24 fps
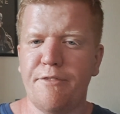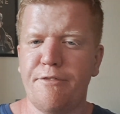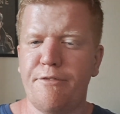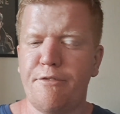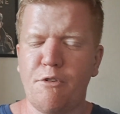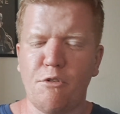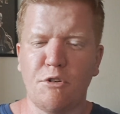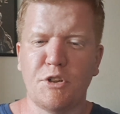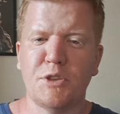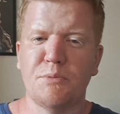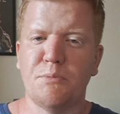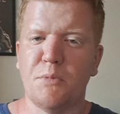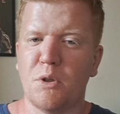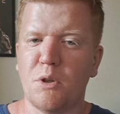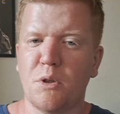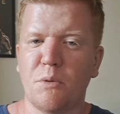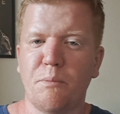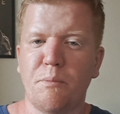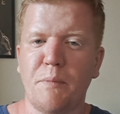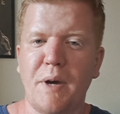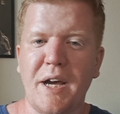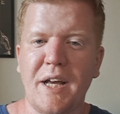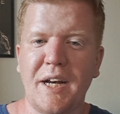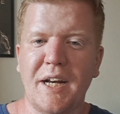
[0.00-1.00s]
focus more
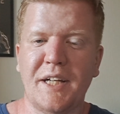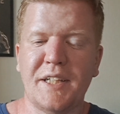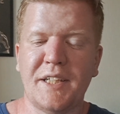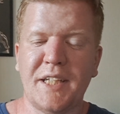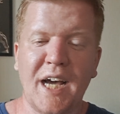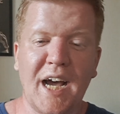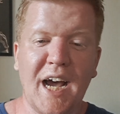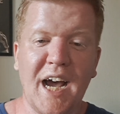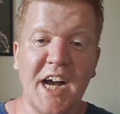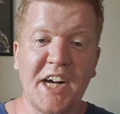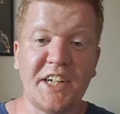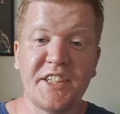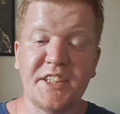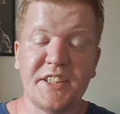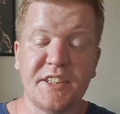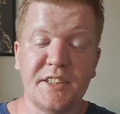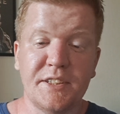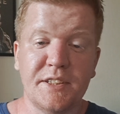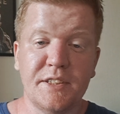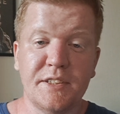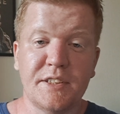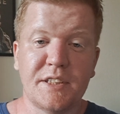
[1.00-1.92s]
on melee attacks in